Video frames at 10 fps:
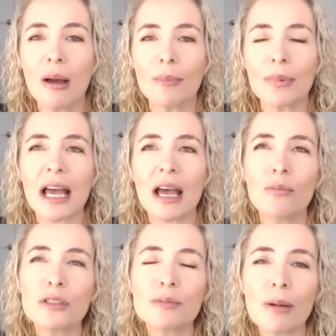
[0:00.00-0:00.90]
but it
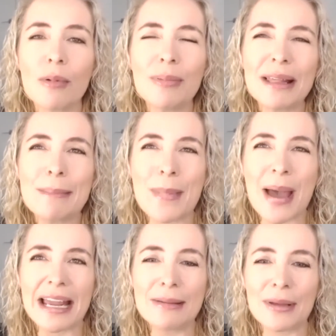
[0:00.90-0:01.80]
was probably
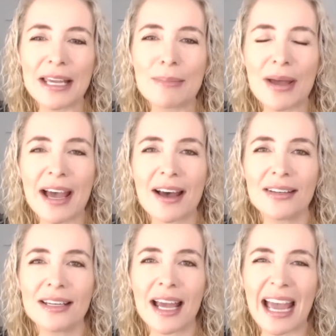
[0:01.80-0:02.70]
maybe about
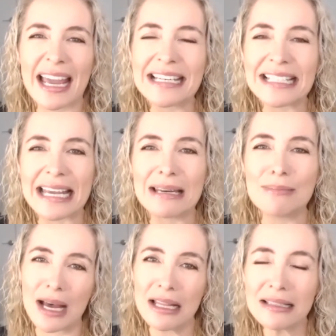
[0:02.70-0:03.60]
18
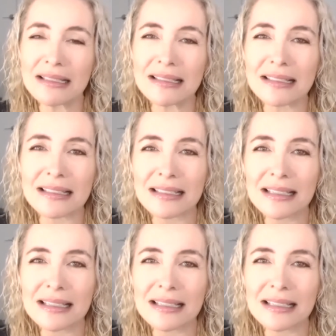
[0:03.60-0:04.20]
months.